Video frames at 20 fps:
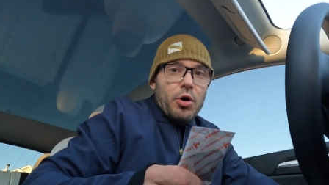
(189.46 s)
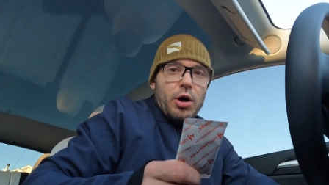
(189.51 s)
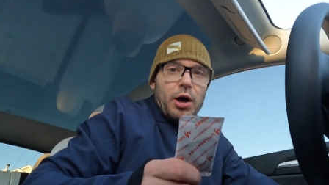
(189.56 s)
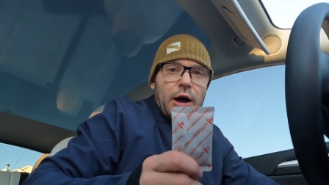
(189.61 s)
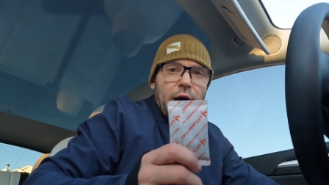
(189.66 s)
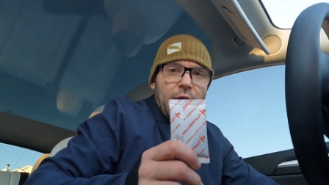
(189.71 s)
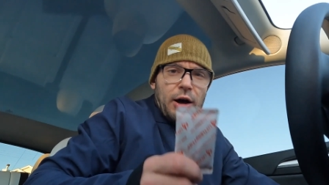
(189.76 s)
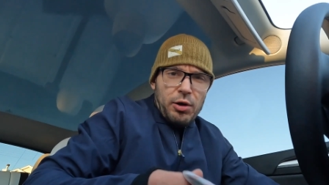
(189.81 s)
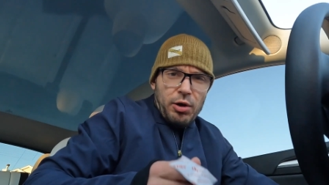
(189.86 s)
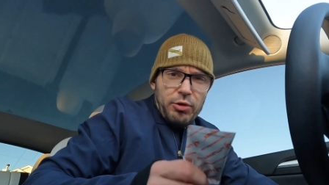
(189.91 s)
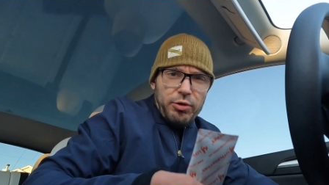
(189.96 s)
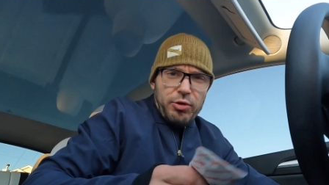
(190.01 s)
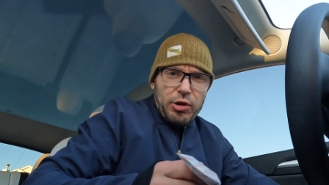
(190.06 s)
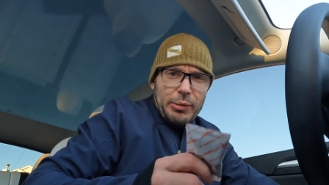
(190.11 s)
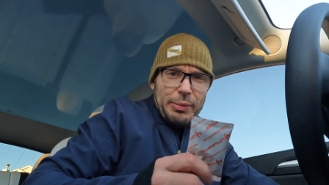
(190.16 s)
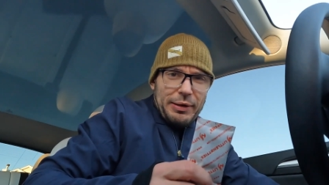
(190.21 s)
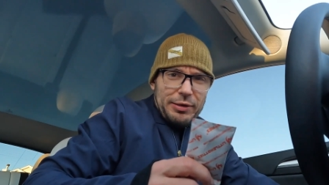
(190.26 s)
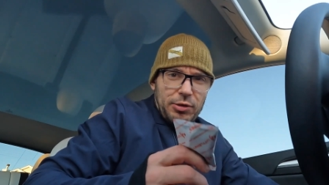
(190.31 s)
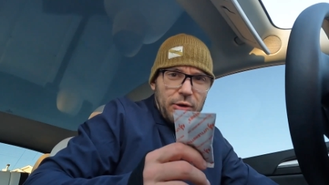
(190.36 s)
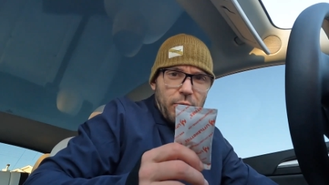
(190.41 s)
I'll also talk
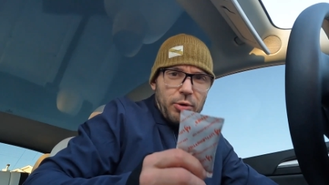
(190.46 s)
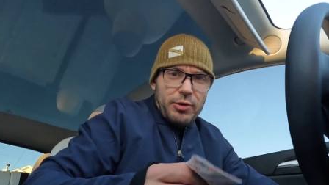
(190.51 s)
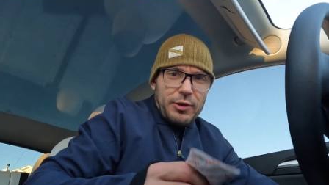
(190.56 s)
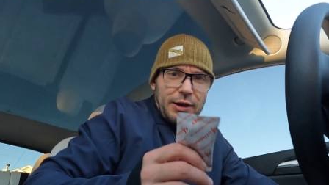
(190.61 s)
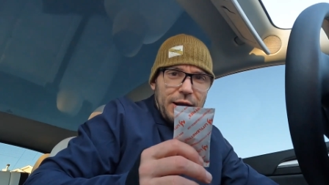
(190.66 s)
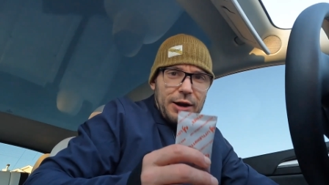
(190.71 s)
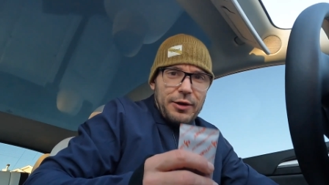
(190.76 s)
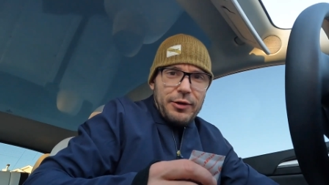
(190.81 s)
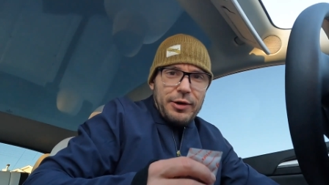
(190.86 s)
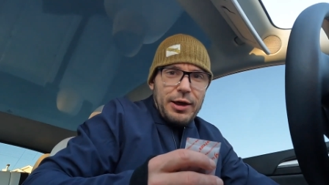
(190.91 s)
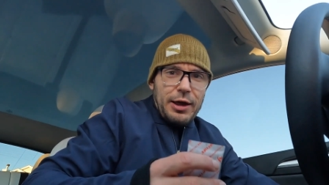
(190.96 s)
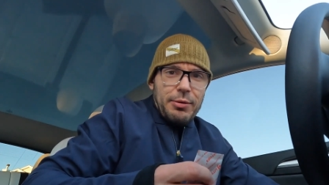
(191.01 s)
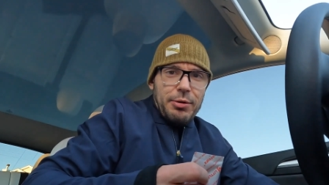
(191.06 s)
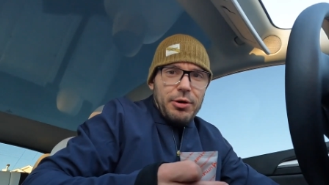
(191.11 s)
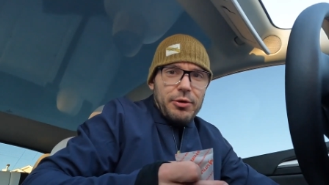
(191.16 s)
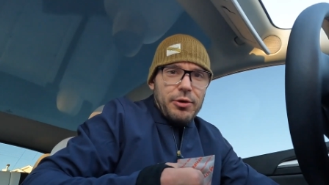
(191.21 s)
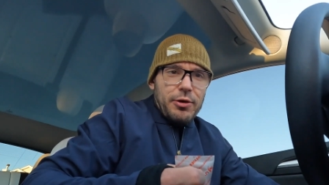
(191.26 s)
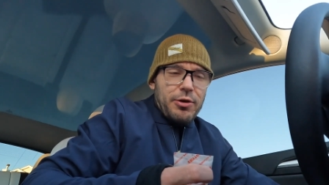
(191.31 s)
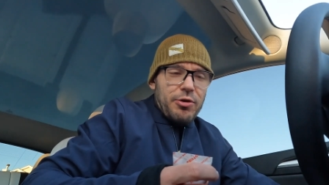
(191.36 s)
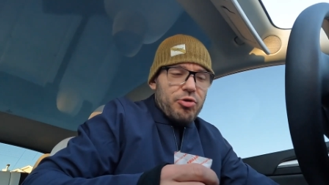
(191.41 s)
about those at the end of the day,
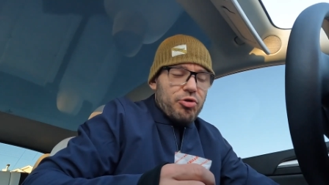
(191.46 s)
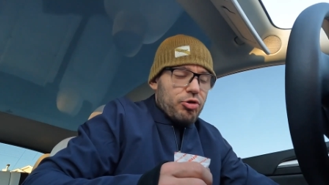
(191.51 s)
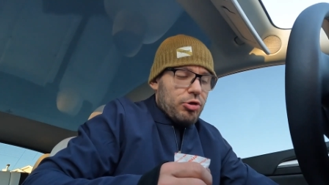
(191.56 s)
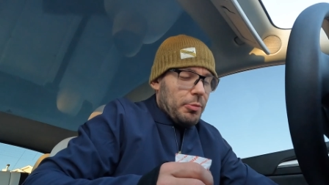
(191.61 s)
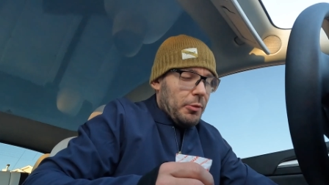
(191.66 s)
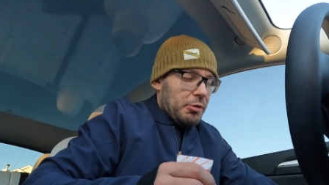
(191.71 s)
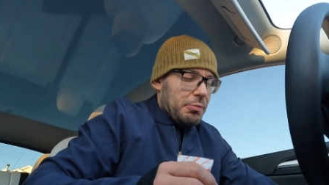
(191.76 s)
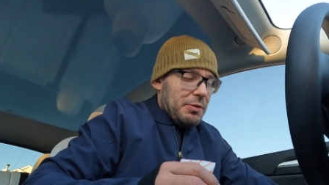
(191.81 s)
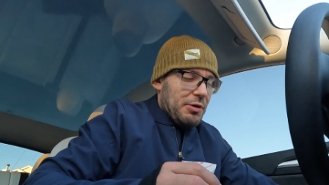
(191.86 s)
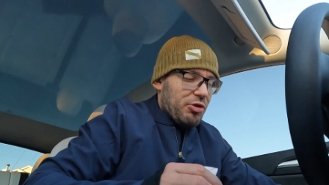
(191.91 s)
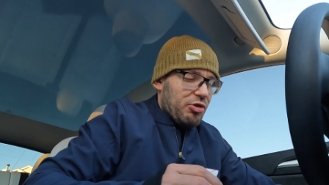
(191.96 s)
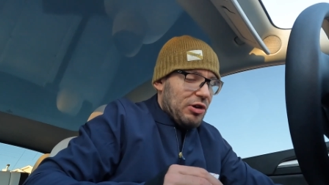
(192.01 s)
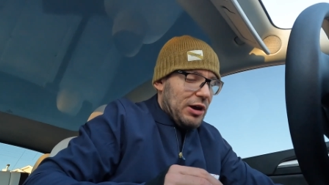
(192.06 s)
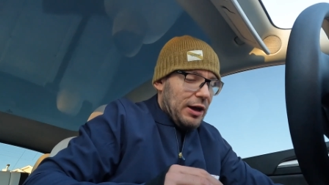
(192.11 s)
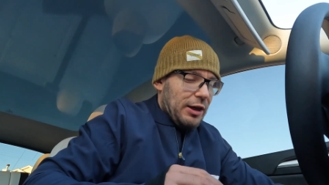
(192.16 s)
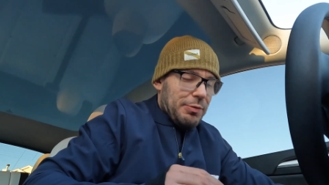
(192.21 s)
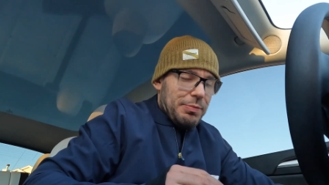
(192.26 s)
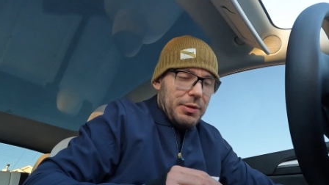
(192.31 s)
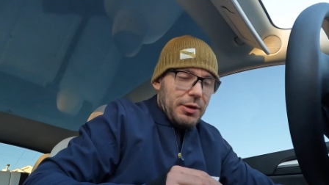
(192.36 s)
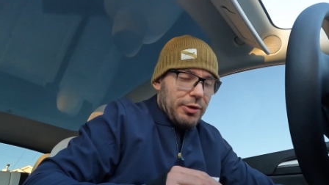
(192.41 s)
because this is supposed to be
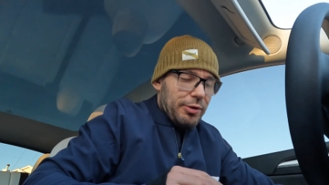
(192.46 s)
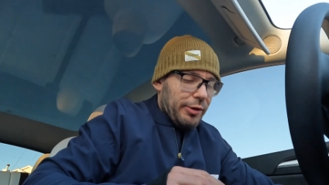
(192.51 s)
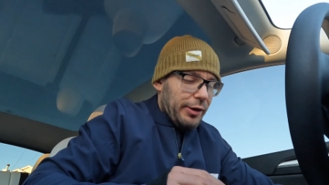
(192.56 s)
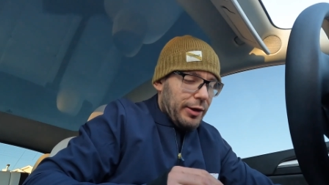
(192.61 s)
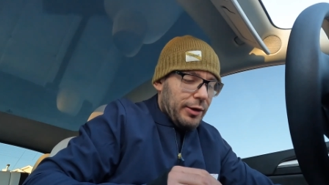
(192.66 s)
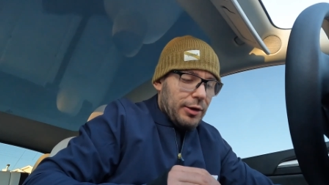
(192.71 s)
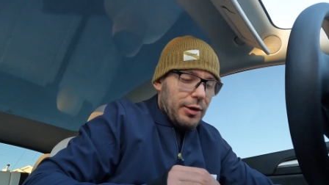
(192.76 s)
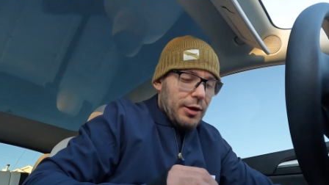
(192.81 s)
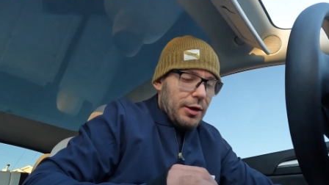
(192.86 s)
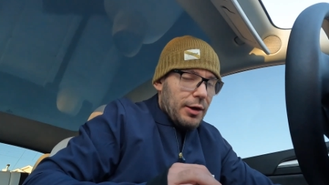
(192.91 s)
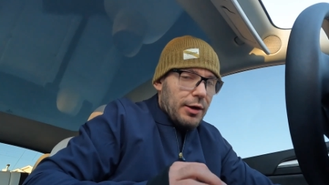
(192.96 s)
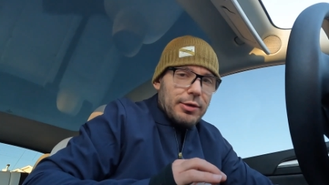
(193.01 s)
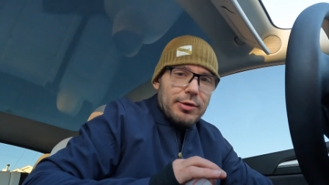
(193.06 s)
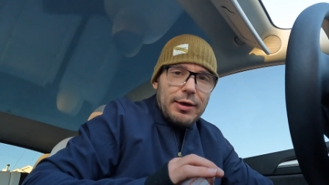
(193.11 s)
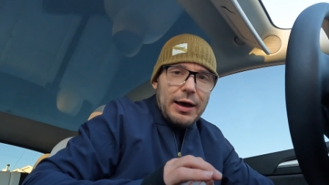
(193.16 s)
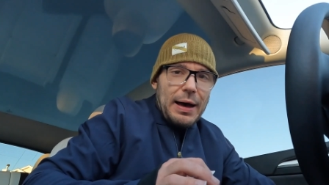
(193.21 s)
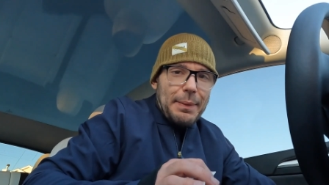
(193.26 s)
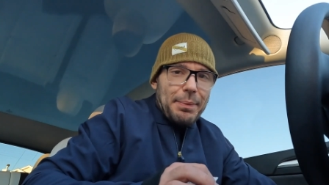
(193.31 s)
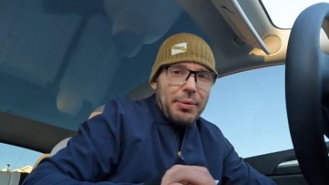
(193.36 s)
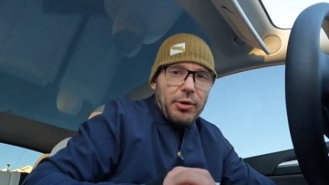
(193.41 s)
Tracksmith's like
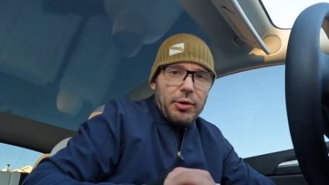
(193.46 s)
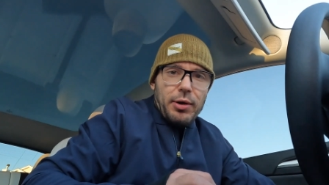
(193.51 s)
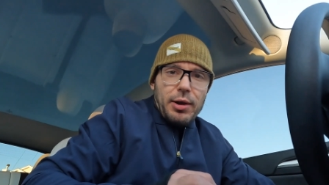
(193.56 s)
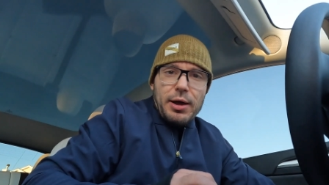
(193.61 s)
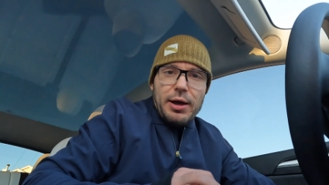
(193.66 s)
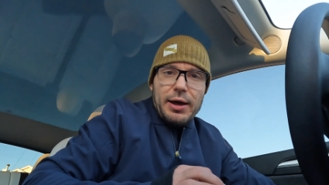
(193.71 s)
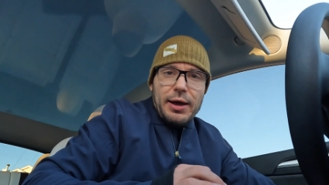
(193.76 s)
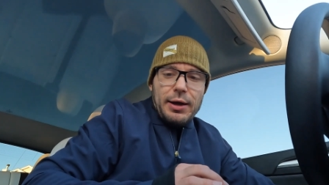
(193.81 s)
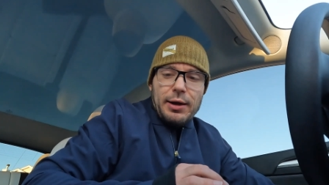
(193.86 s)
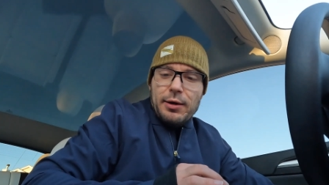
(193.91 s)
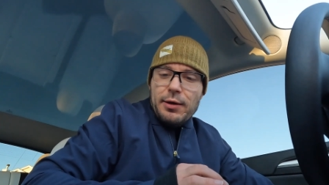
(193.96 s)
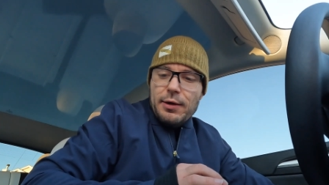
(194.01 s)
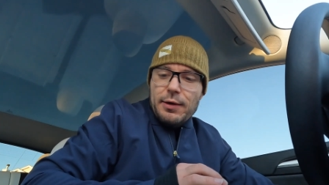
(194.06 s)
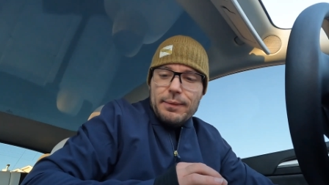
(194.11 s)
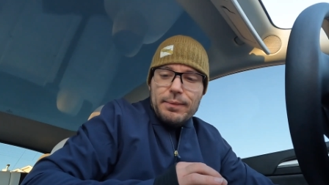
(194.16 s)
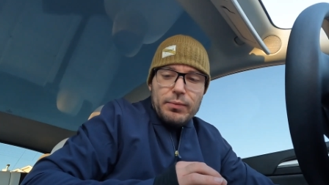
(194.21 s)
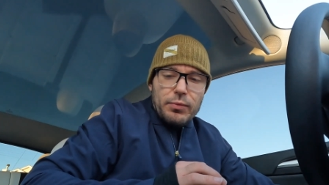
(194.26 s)
top of the line,